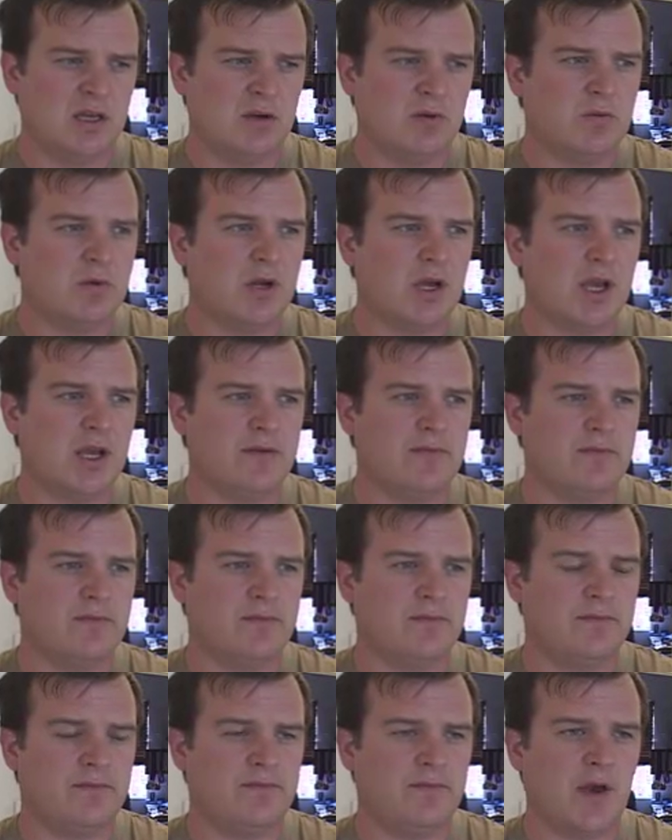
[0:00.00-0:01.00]
when I
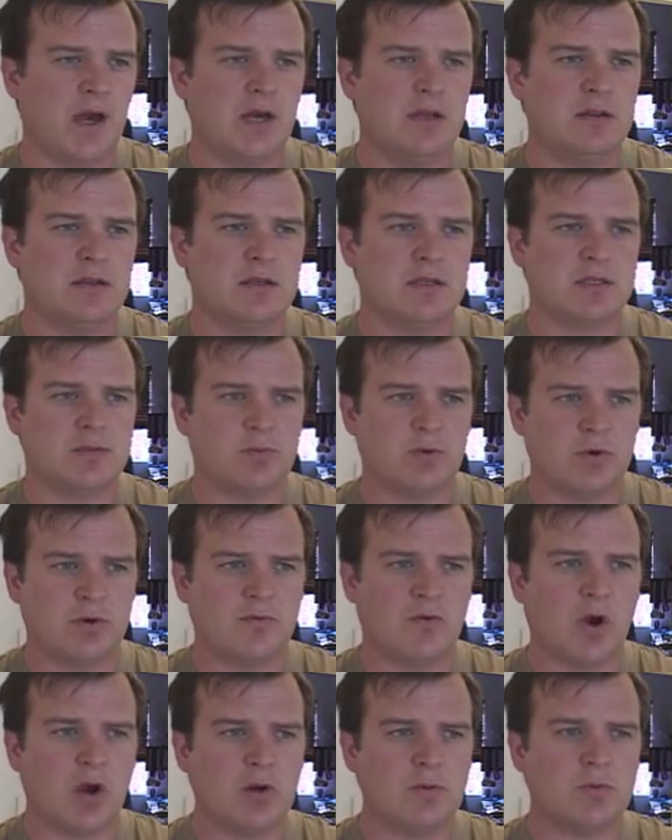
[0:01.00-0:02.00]
found the sport
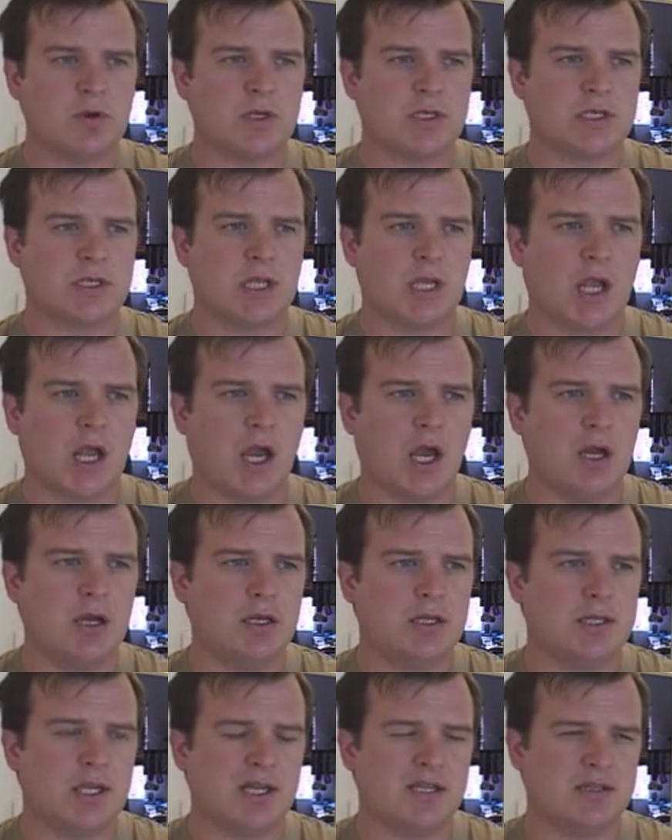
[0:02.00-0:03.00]
of arm wrestling, I
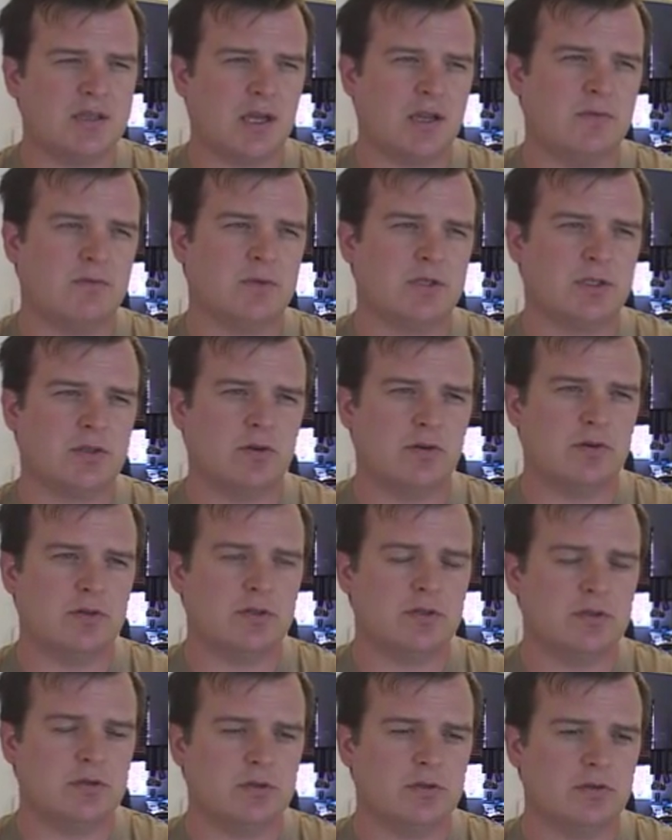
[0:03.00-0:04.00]
at that time was
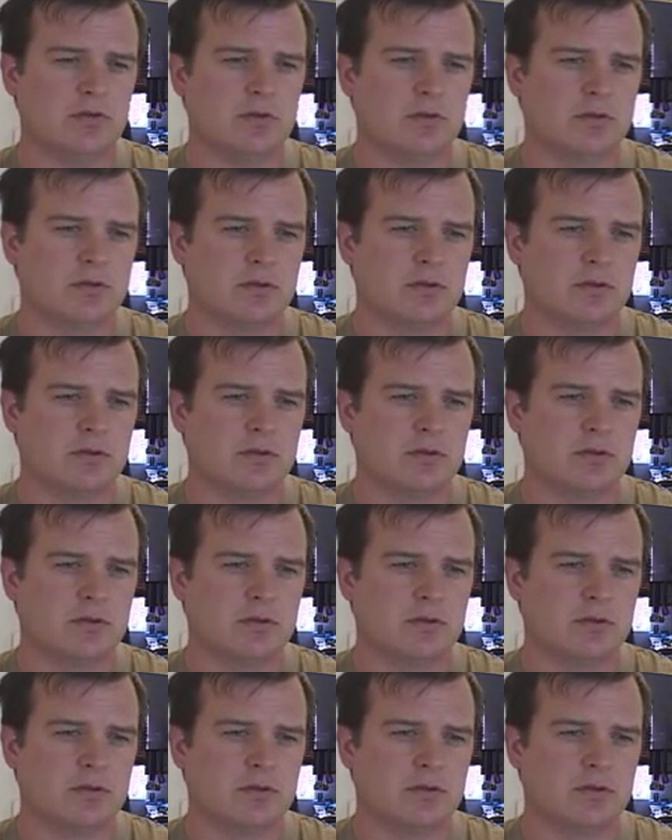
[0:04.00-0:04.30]
going to